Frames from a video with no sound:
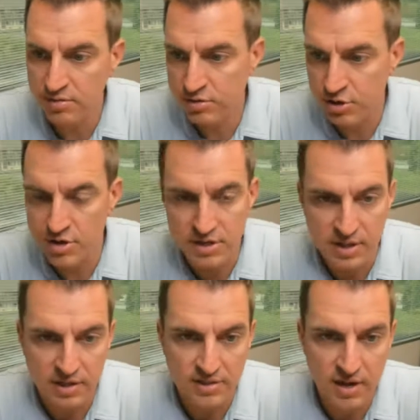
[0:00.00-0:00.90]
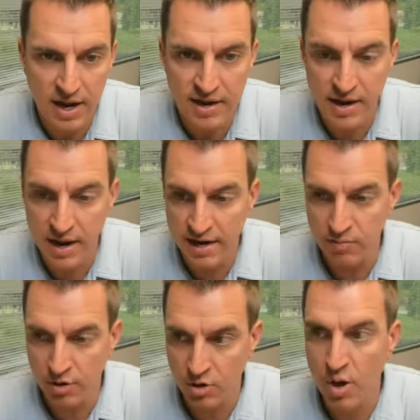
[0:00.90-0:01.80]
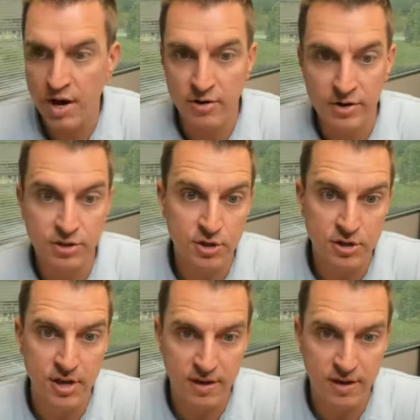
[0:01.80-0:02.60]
certain things. I require a certain